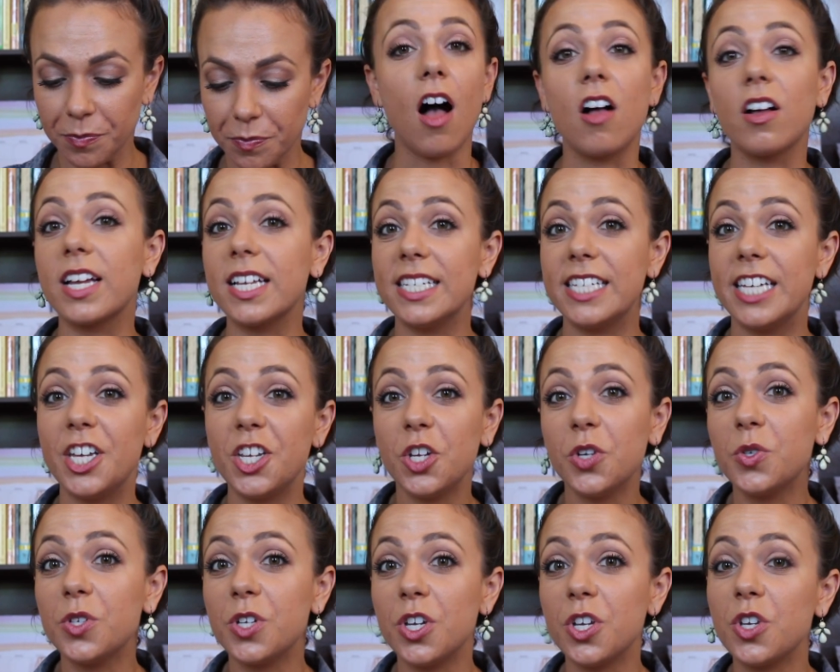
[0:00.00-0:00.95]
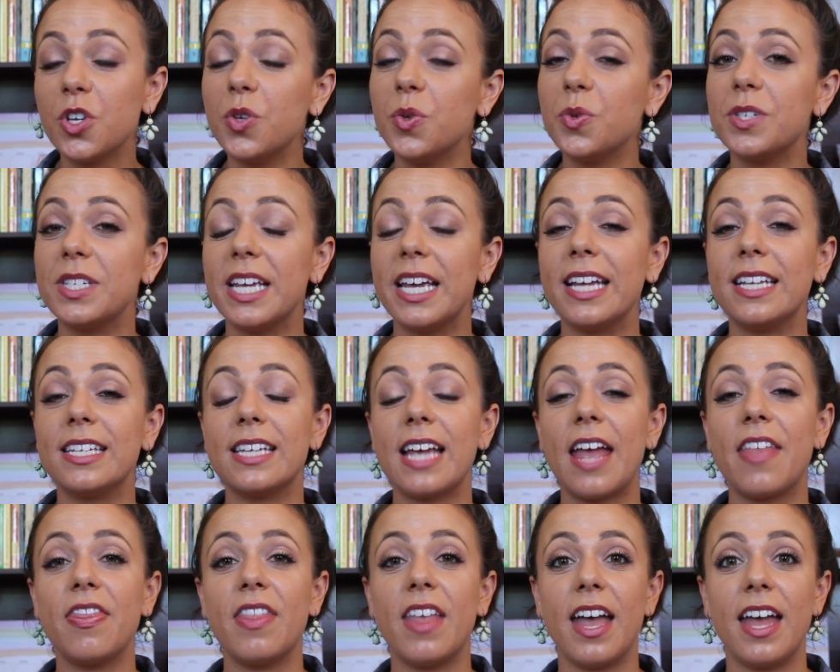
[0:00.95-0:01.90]
I'll continue to use it
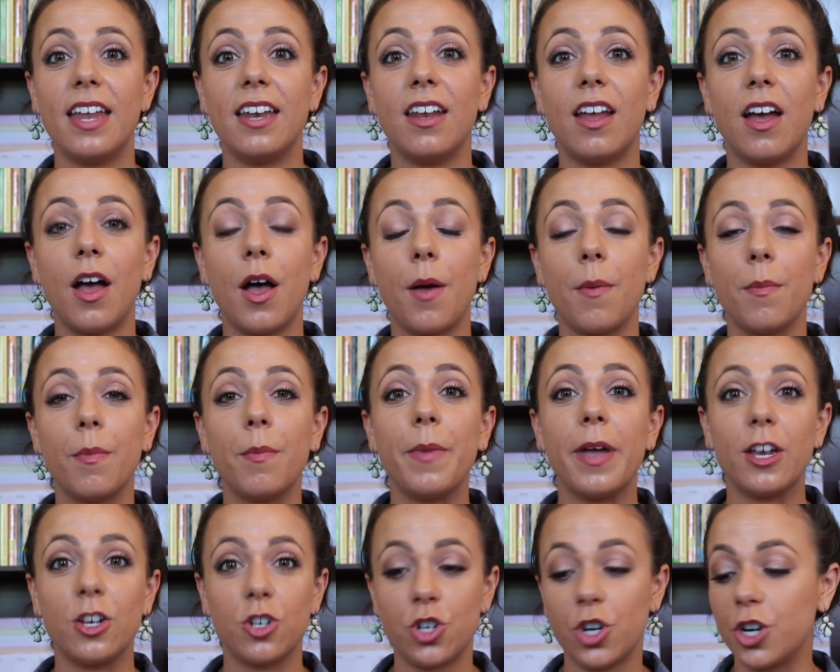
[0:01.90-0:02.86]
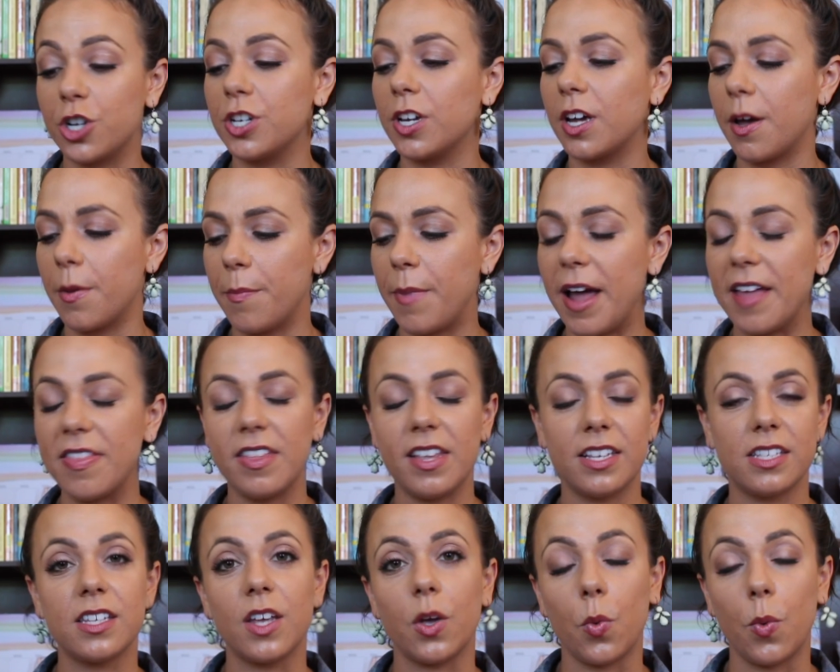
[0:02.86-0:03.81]
and then um, make sure to combine
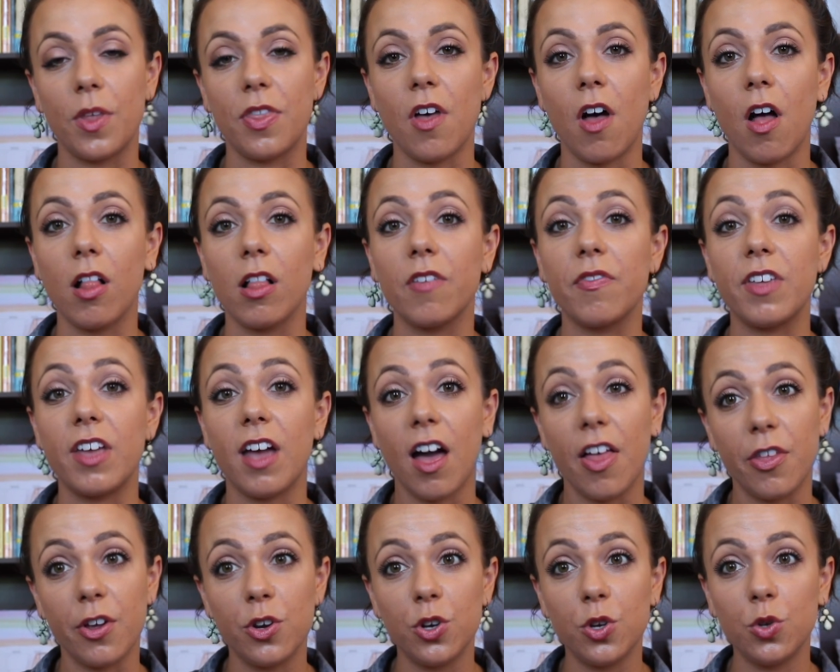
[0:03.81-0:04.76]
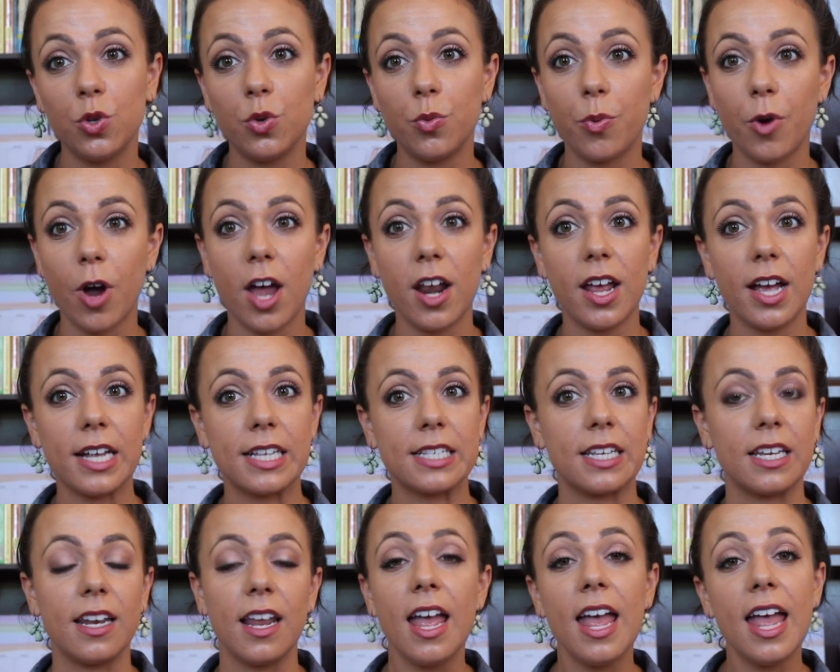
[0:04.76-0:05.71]
this like with all of the other Nudu
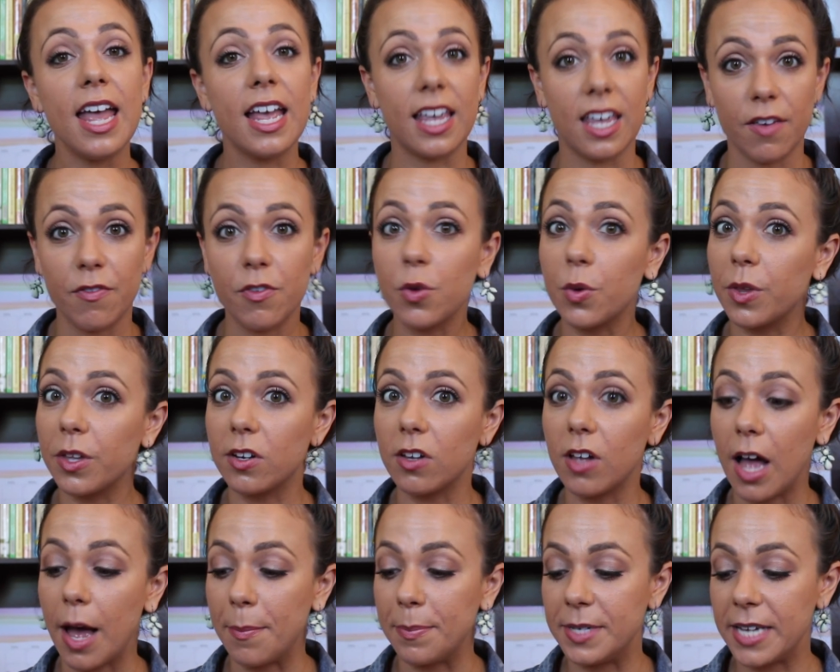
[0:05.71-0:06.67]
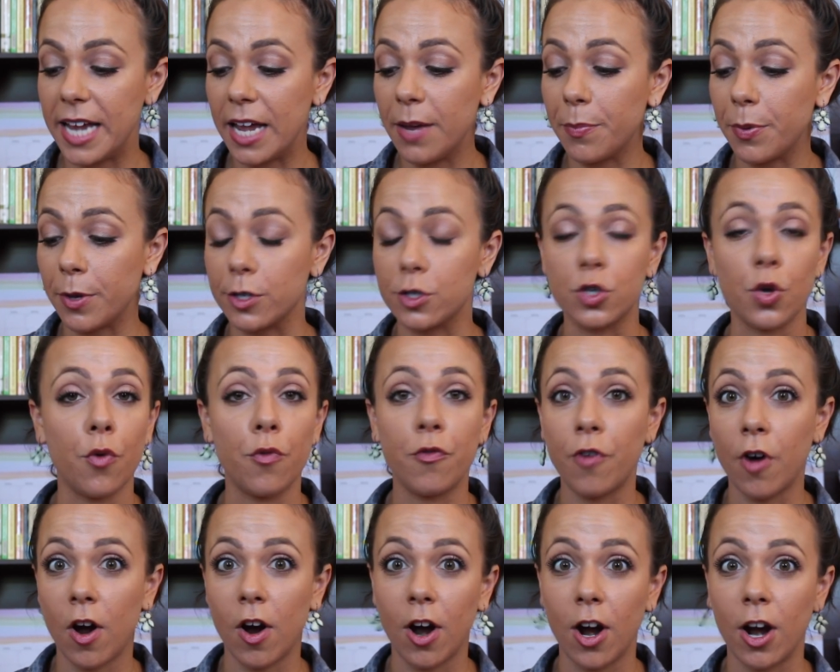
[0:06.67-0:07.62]
products and give you a little update, but so
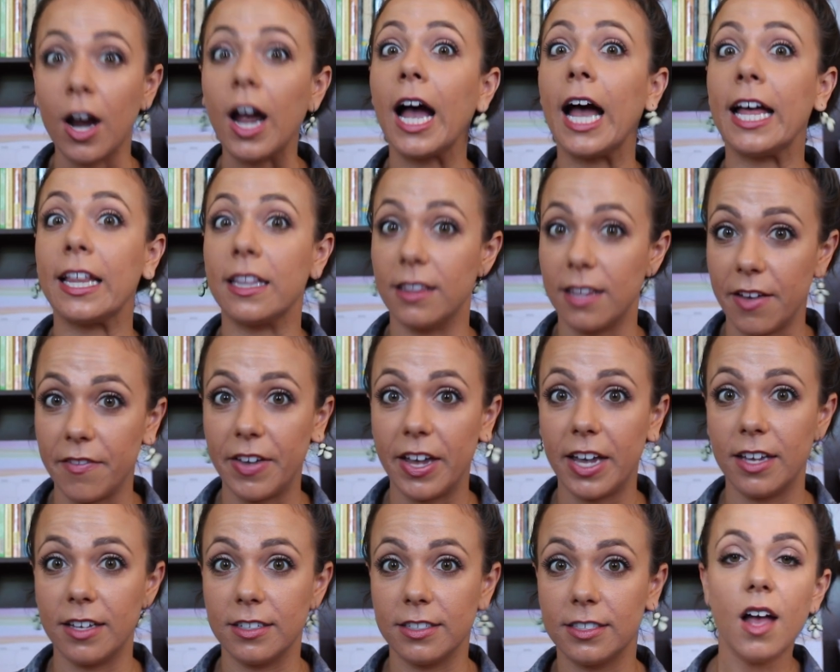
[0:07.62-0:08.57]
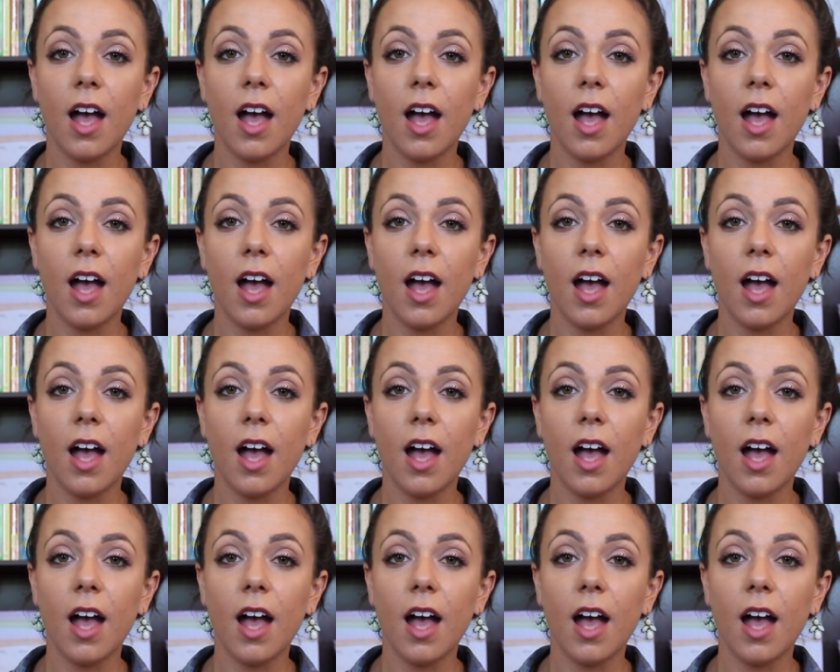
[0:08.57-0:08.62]
far I love it.